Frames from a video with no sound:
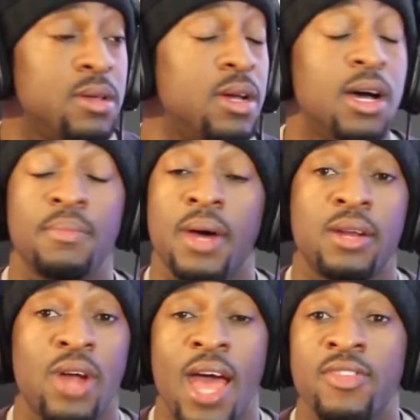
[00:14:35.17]

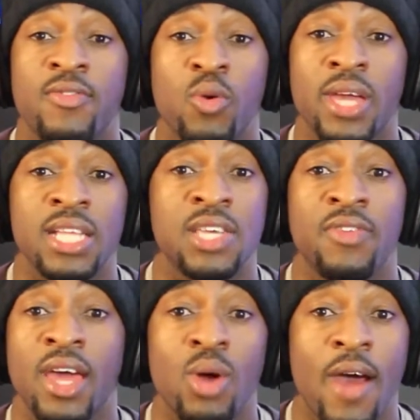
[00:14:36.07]
I have the 4K
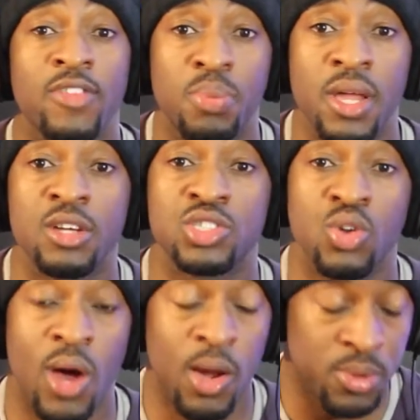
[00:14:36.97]
TV. I don't have the player,
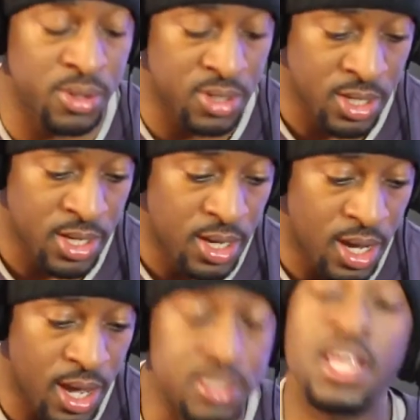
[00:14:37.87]
so I would
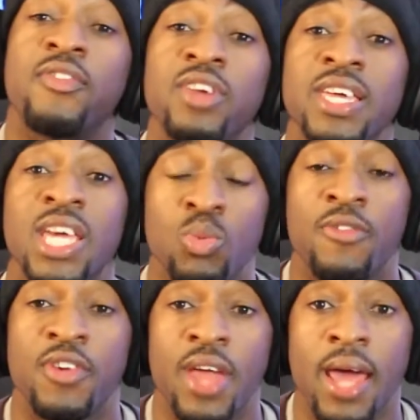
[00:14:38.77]
definitely get one
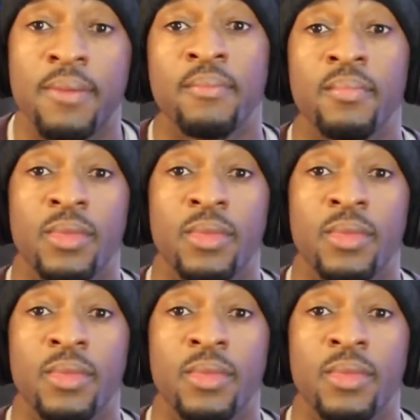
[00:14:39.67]
for that.